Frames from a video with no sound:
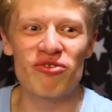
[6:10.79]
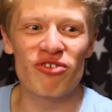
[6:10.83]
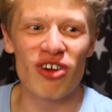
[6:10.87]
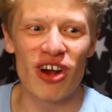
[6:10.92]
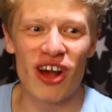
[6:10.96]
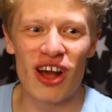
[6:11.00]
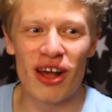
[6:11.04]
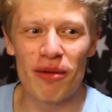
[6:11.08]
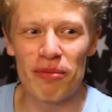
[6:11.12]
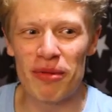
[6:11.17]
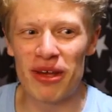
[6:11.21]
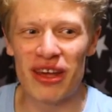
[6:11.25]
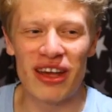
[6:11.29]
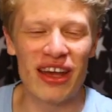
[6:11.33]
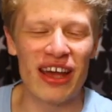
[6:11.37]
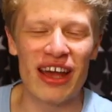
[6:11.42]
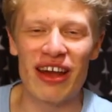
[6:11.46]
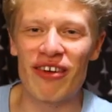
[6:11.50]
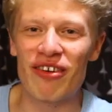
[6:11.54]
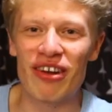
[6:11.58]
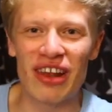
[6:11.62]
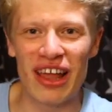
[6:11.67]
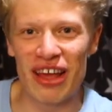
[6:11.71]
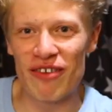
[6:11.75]
drama
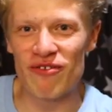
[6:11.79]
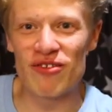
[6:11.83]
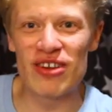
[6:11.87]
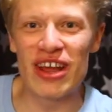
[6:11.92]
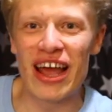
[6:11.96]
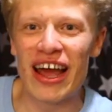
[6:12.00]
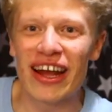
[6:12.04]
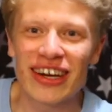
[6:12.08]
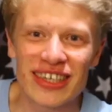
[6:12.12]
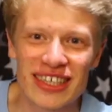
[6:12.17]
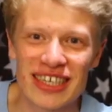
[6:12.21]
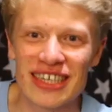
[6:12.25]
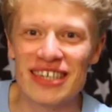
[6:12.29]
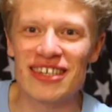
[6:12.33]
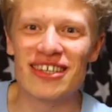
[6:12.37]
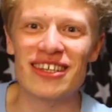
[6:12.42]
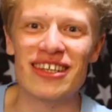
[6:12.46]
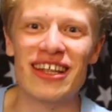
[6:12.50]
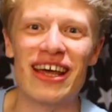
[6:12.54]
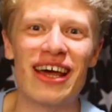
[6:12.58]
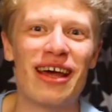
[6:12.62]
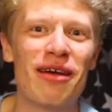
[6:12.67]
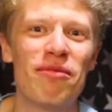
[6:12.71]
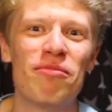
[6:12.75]
and like reacting
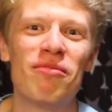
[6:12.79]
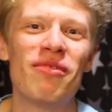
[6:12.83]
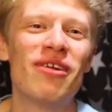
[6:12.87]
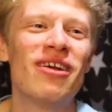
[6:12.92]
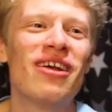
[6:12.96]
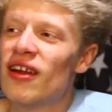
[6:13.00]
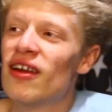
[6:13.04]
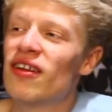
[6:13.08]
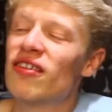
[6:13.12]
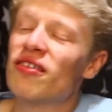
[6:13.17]
to them.